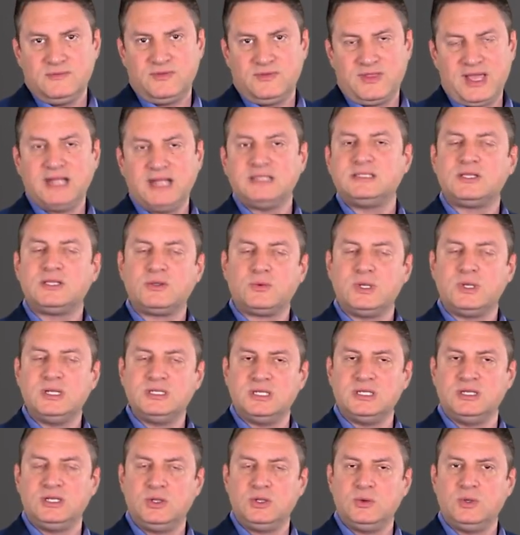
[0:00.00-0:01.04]
That's the
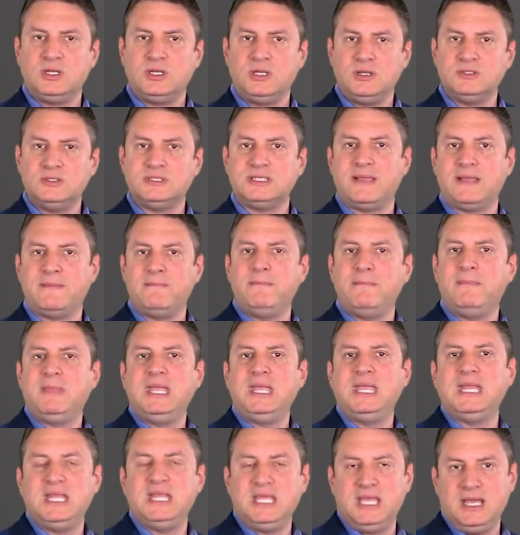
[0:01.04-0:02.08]
reason you would use a
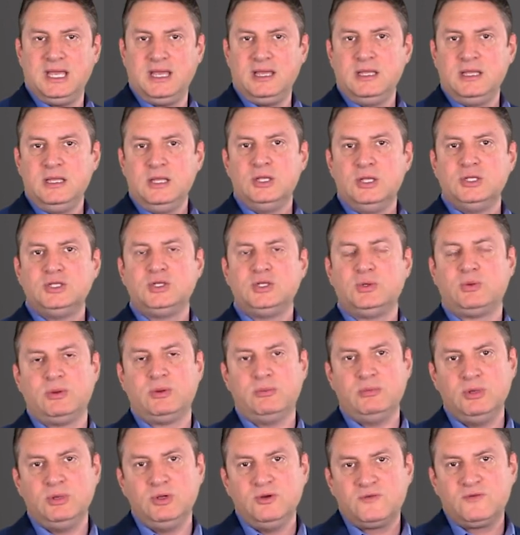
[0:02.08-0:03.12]
media, to
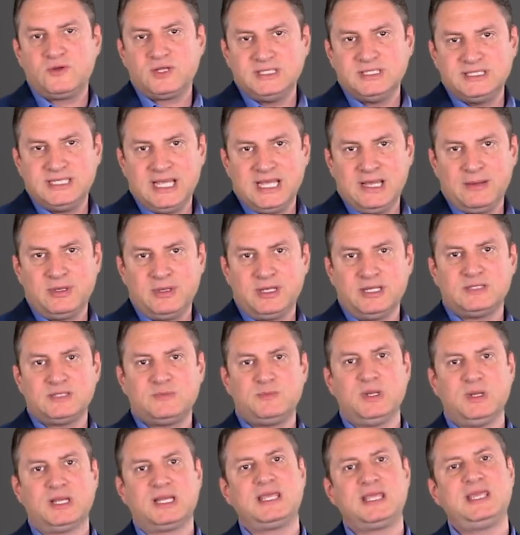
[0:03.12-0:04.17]
remove contaminants
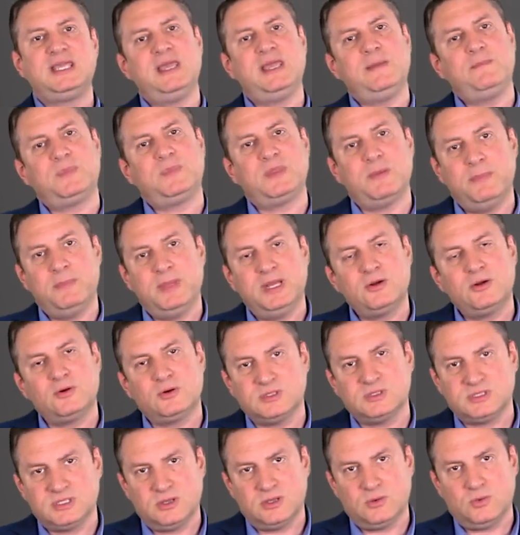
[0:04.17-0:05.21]
but keep the
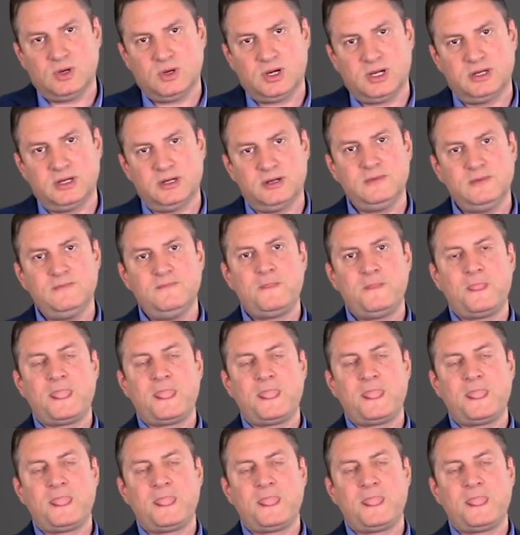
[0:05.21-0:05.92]
minerals in the water.